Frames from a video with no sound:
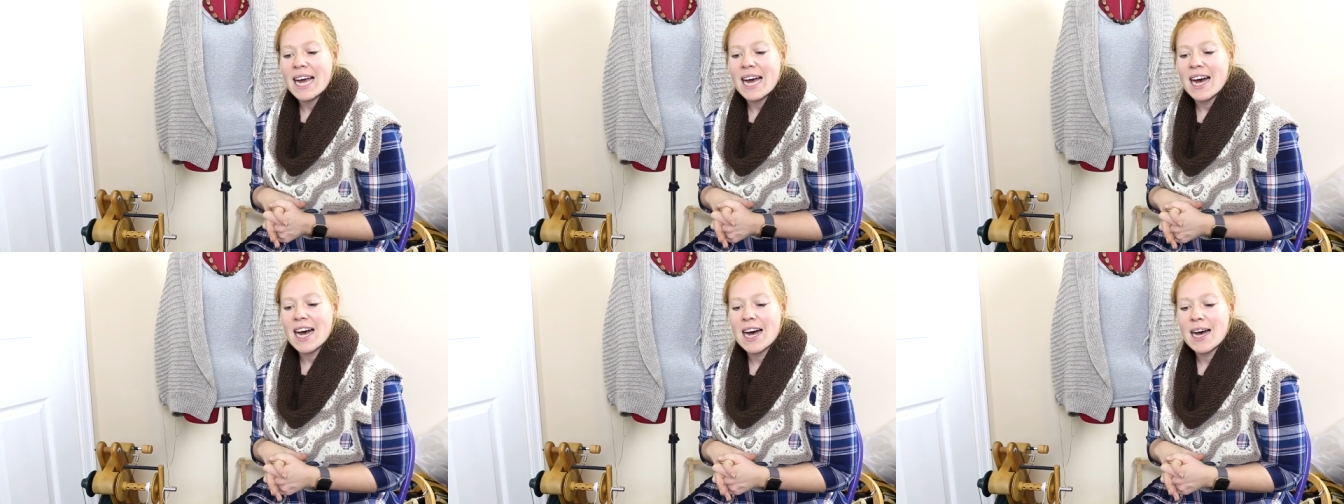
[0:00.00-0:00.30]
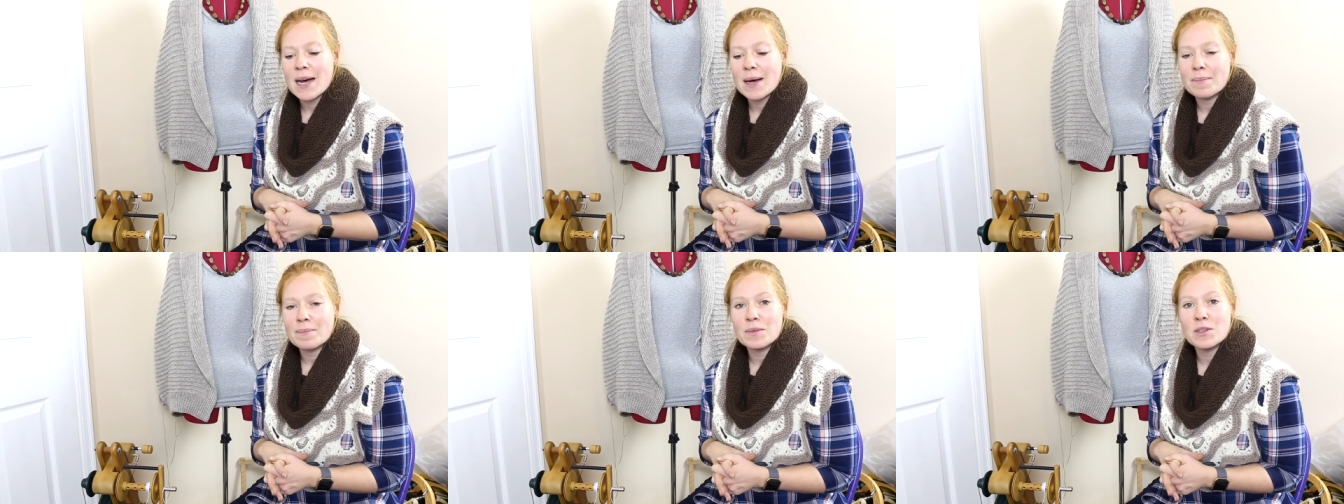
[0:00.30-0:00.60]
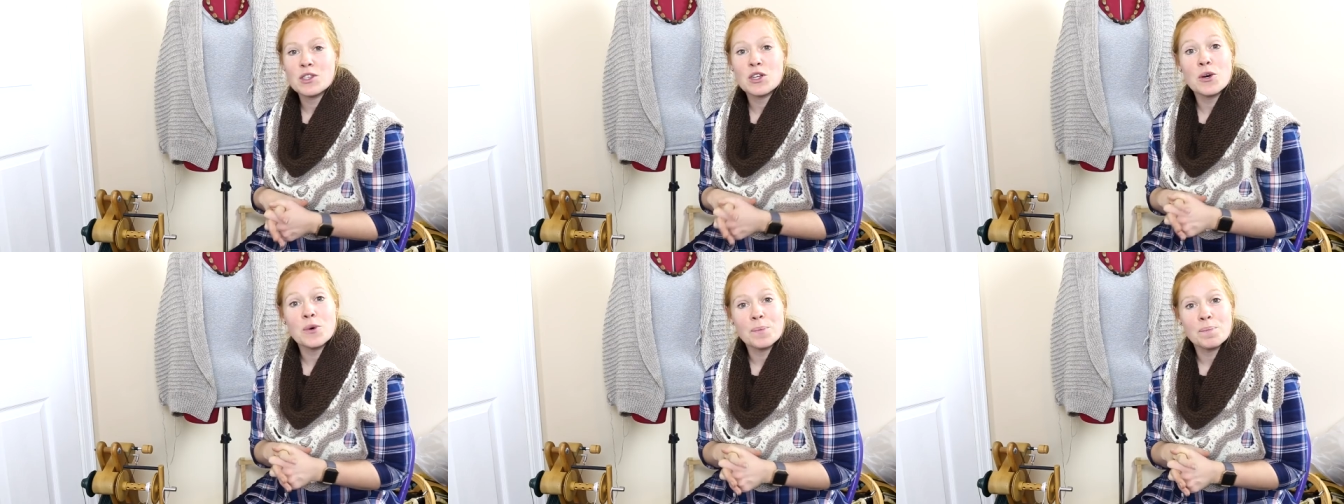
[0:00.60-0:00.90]
Um,
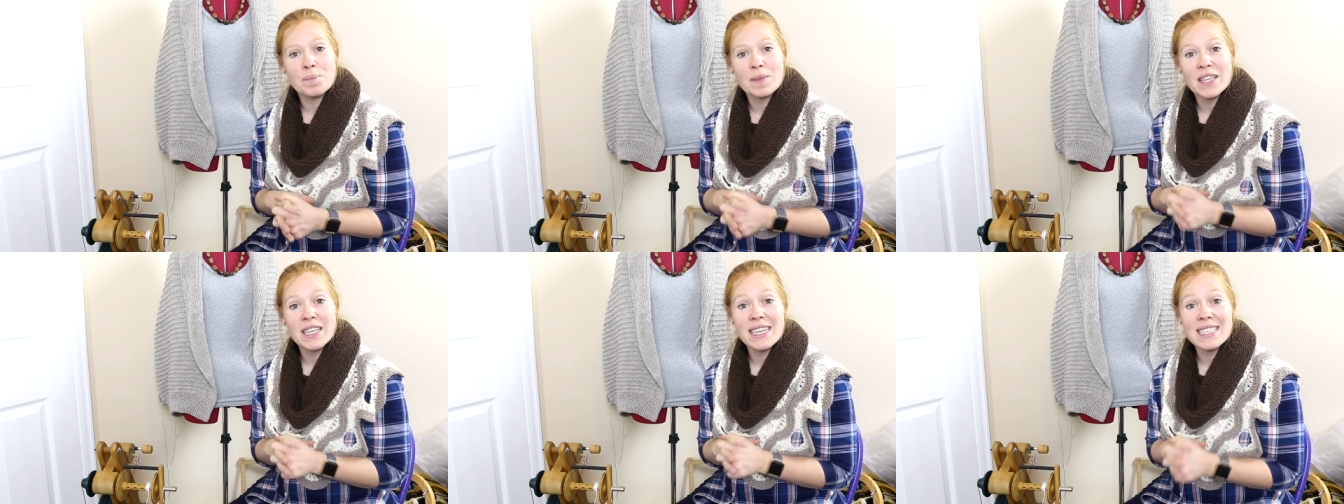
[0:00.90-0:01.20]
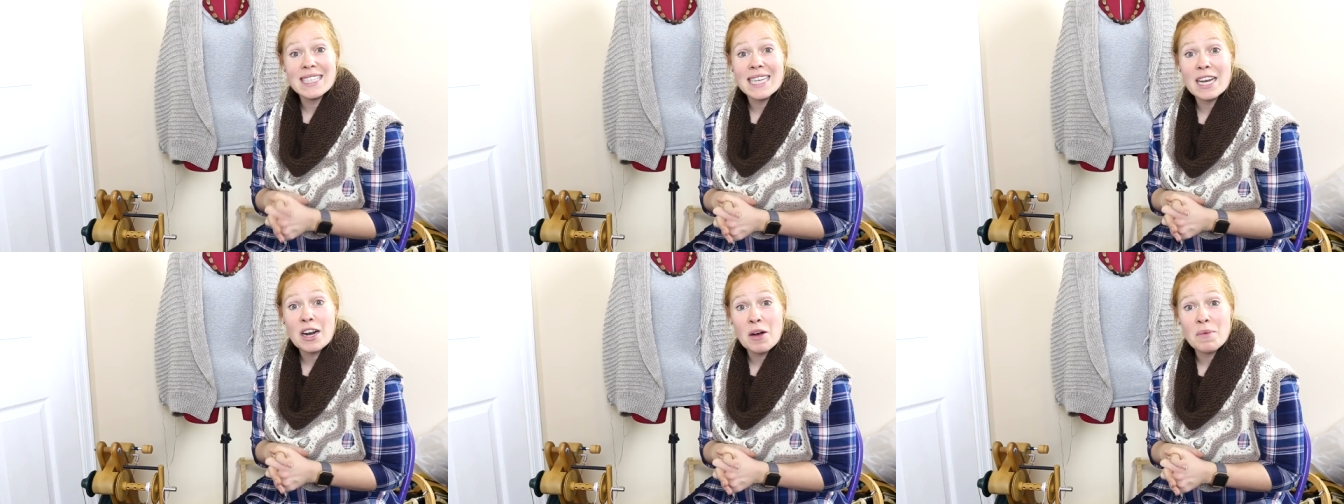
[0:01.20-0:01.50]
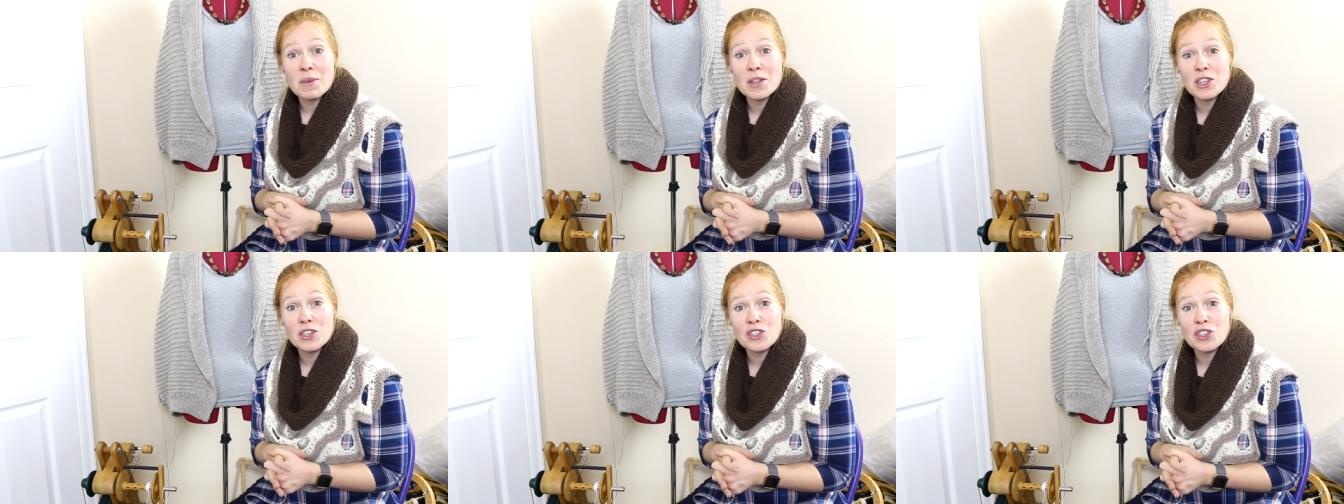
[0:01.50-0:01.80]
so let's get on
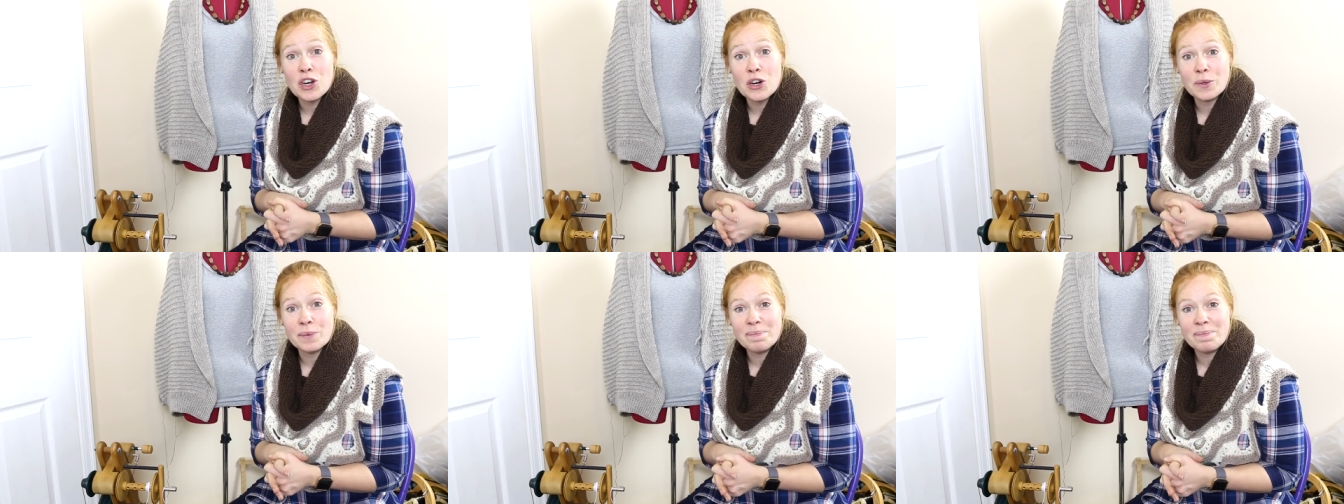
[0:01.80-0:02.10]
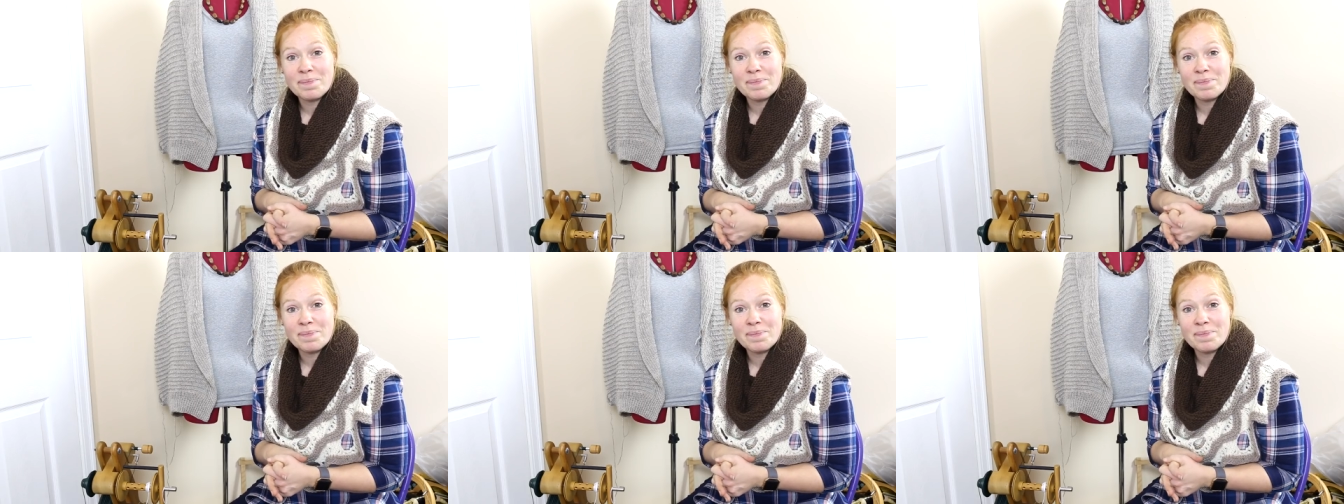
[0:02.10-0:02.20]
with the show.